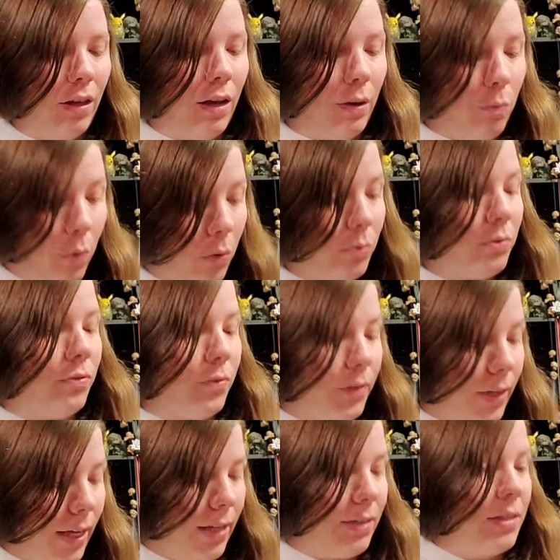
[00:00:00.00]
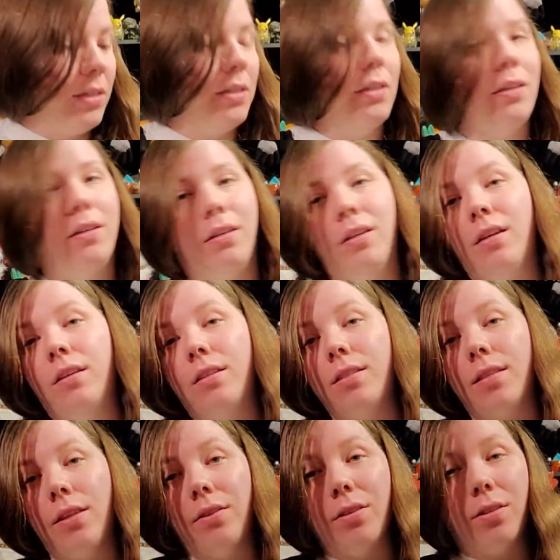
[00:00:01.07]
I won't forget to
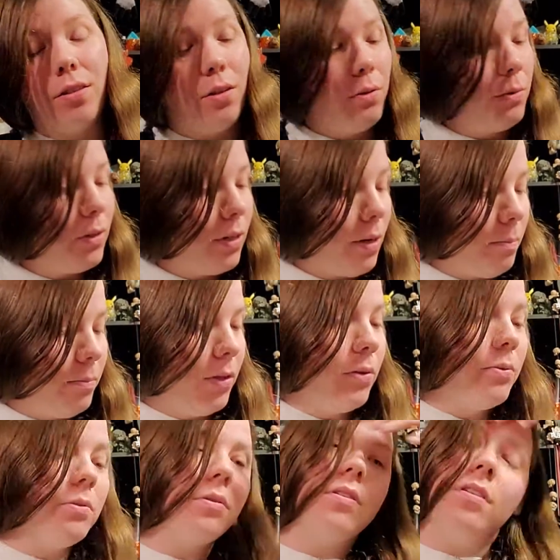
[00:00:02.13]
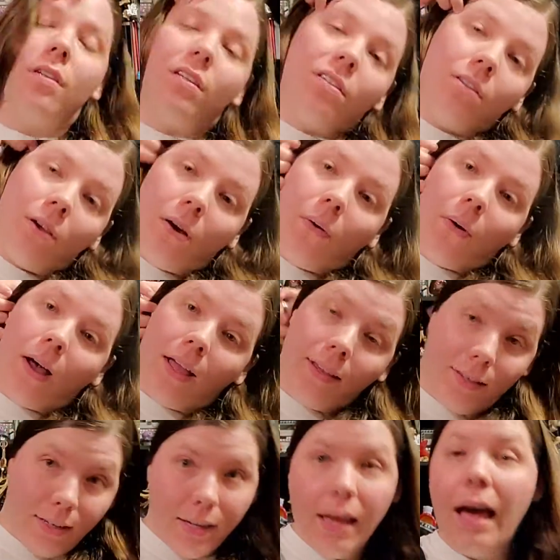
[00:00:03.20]
send this to you when it uploads. So,
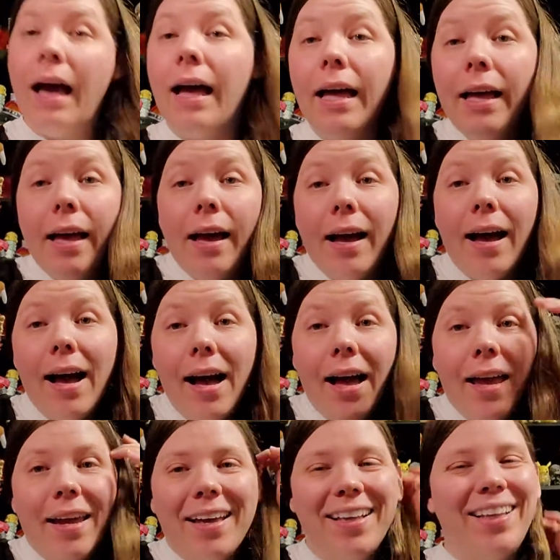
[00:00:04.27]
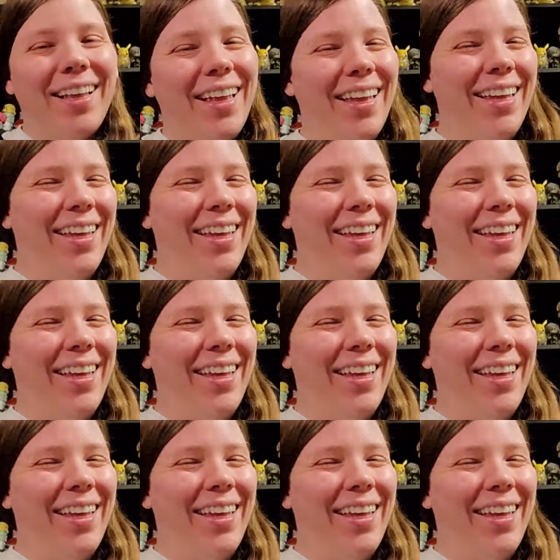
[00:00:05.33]
hi!